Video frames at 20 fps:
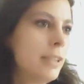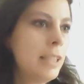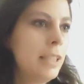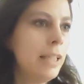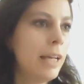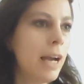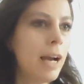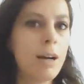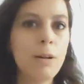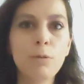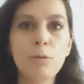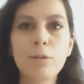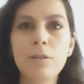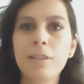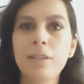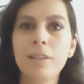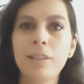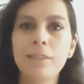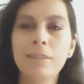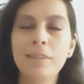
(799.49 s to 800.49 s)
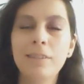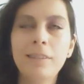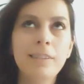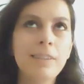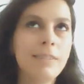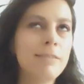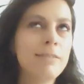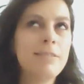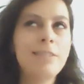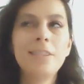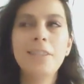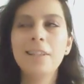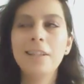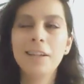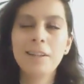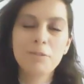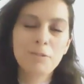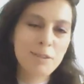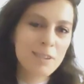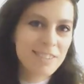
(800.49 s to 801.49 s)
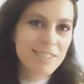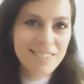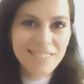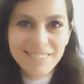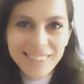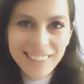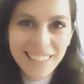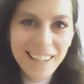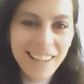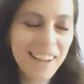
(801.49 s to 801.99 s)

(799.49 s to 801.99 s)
tea house. I love tea houses.